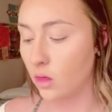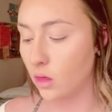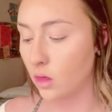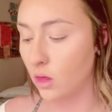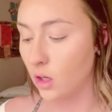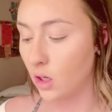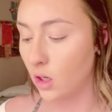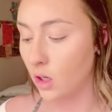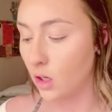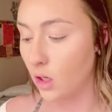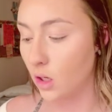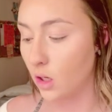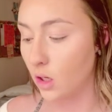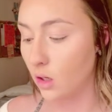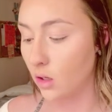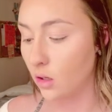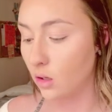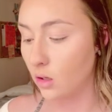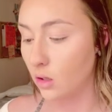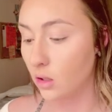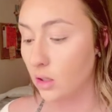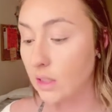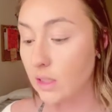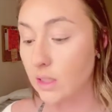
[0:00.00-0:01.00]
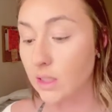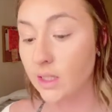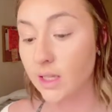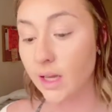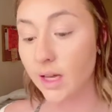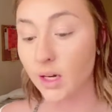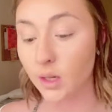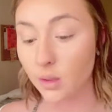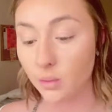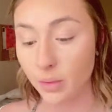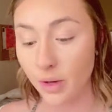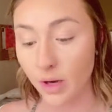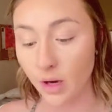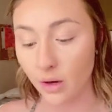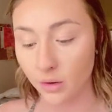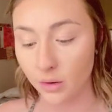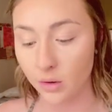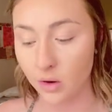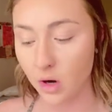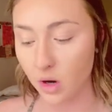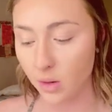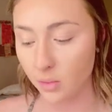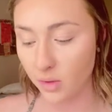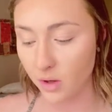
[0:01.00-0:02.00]
the setting
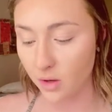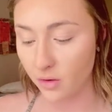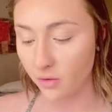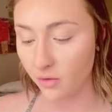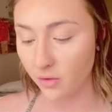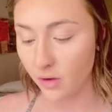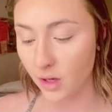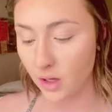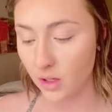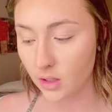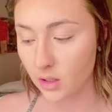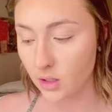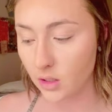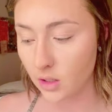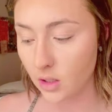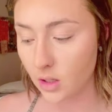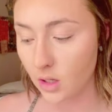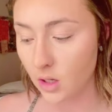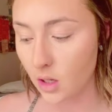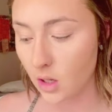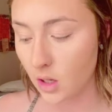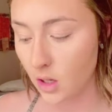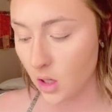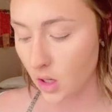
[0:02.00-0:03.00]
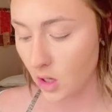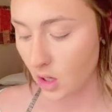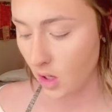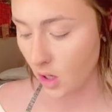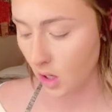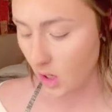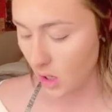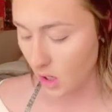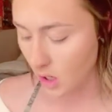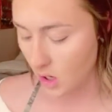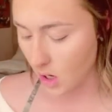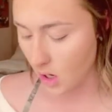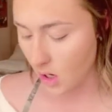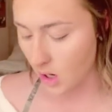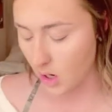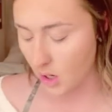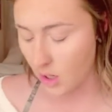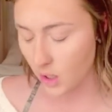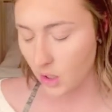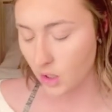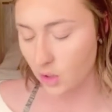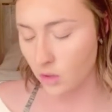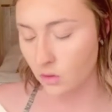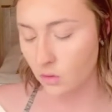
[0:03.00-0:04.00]
powder on my face. And I
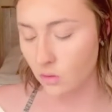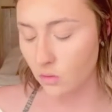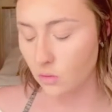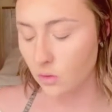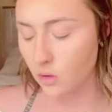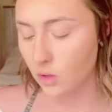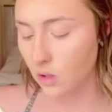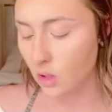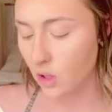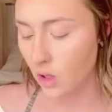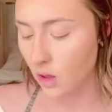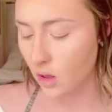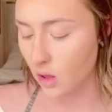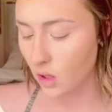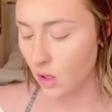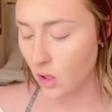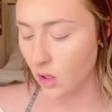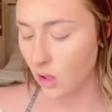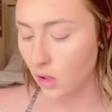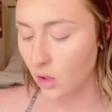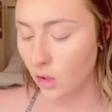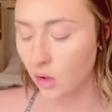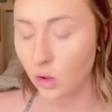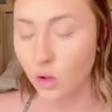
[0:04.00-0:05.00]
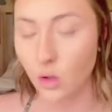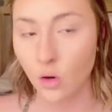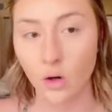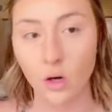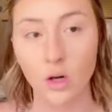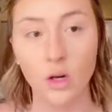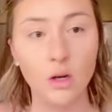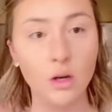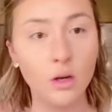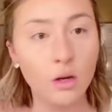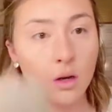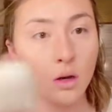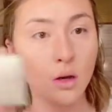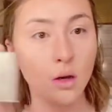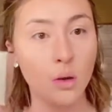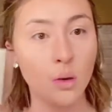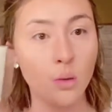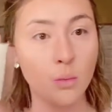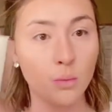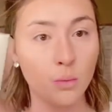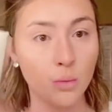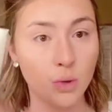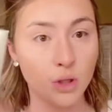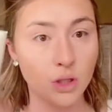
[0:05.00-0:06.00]
use the
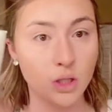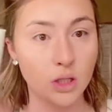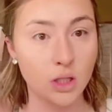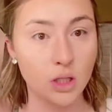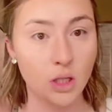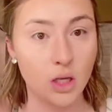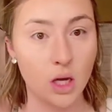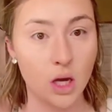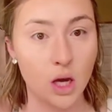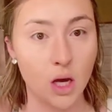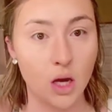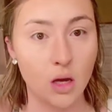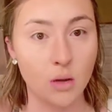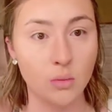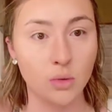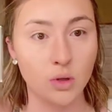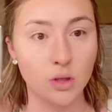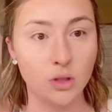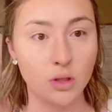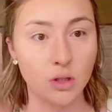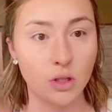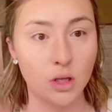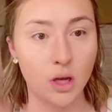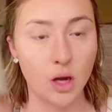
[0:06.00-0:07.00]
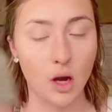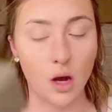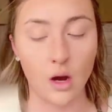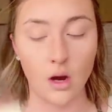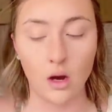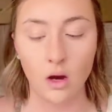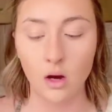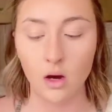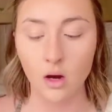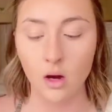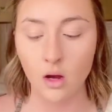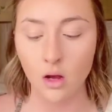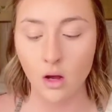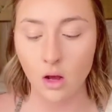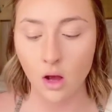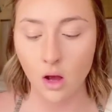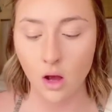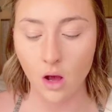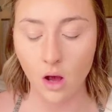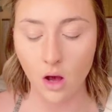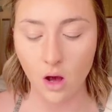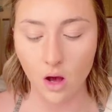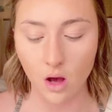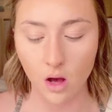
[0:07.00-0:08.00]
Mercier
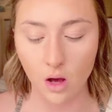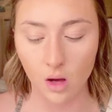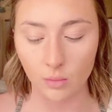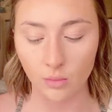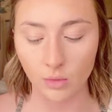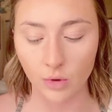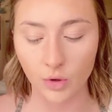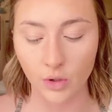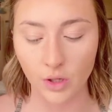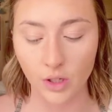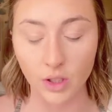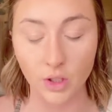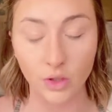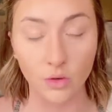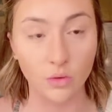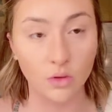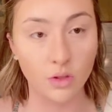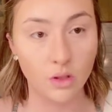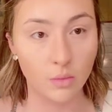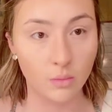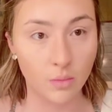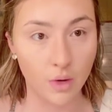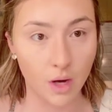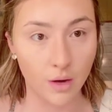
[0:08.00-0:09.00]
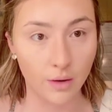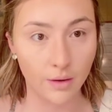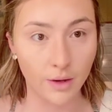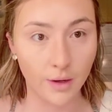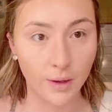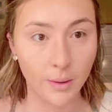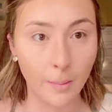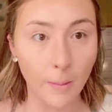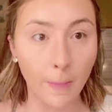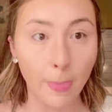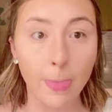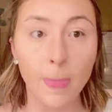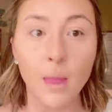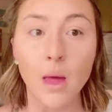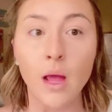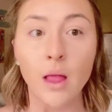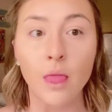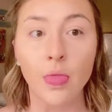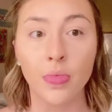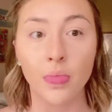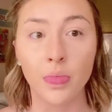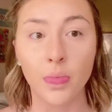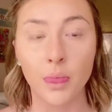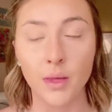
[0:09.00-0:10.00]
translucent powder.
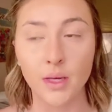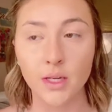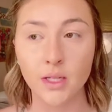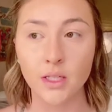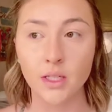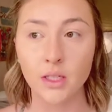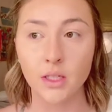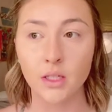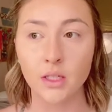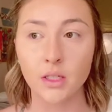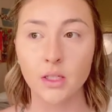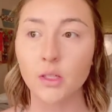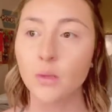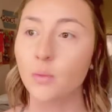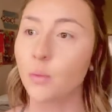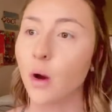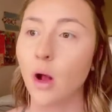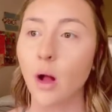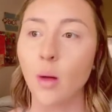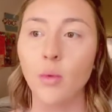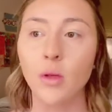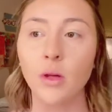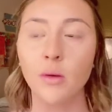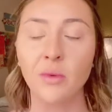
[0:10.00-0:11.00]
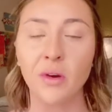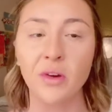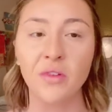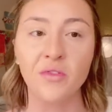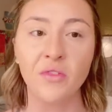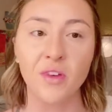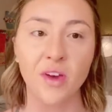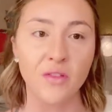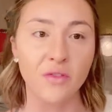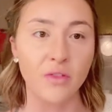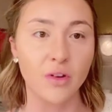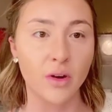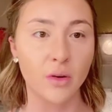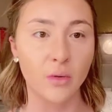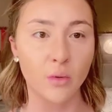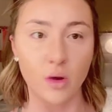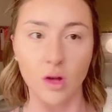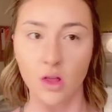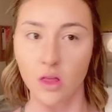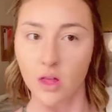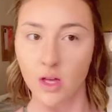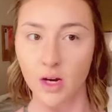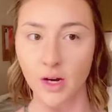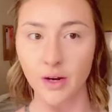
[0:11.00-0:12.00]
This is probably my favorite
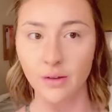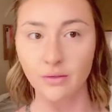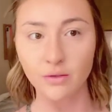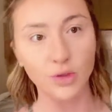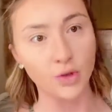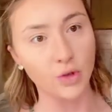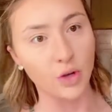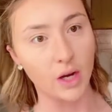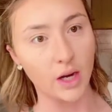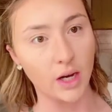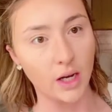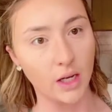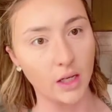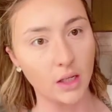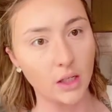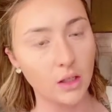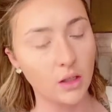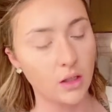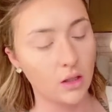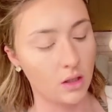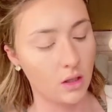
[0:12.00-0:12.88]
one that I've tried.